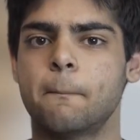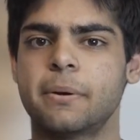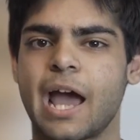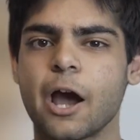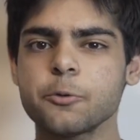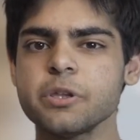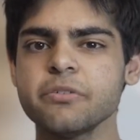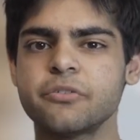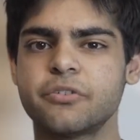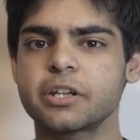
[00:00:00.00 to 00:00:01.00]
But how do we
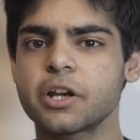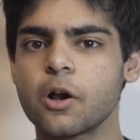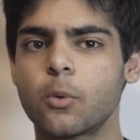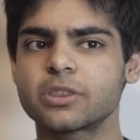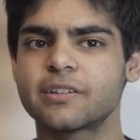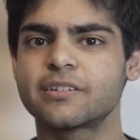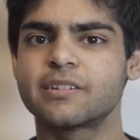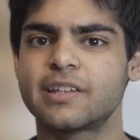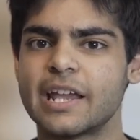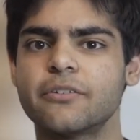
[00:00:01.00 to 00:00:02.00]
even figure out what the
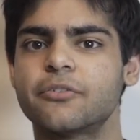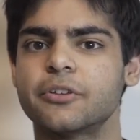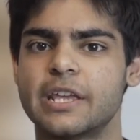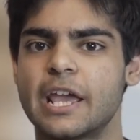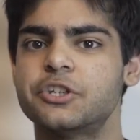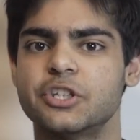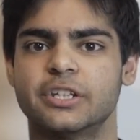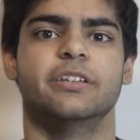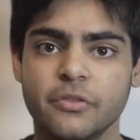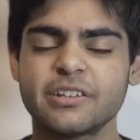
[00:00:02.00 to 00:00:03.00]
state for the
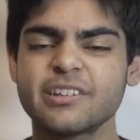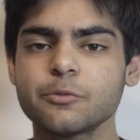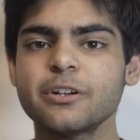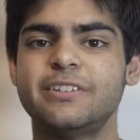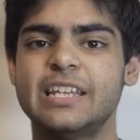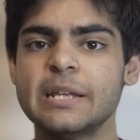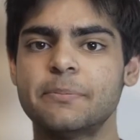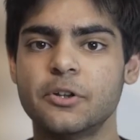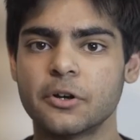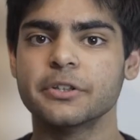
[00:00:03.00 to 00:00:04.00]
agent is? This is where
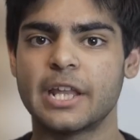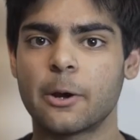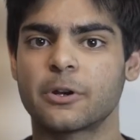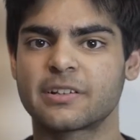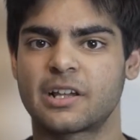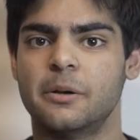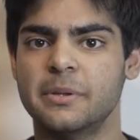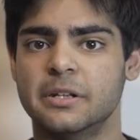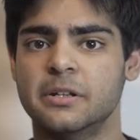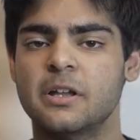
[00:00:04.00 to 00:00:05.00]
deep neural networks
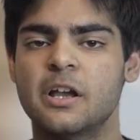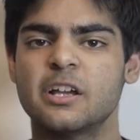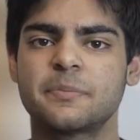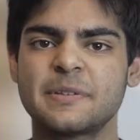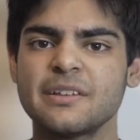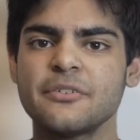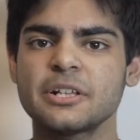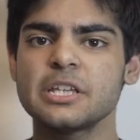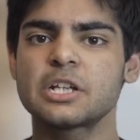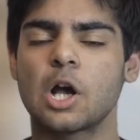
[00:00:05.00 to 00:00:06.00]
come in,
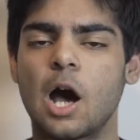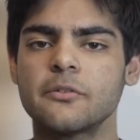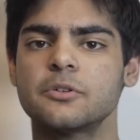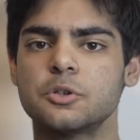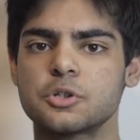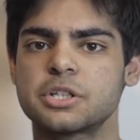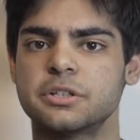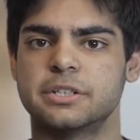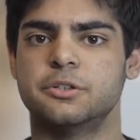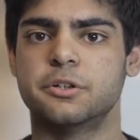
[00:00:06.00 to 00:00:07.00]
specifically
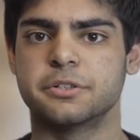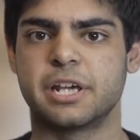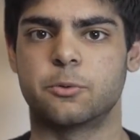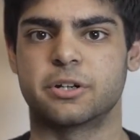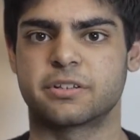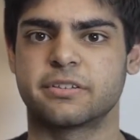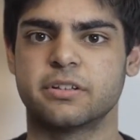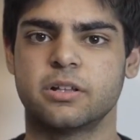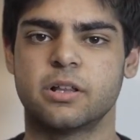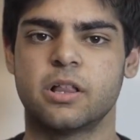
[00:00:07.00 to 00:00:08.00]
convolutional neural networks.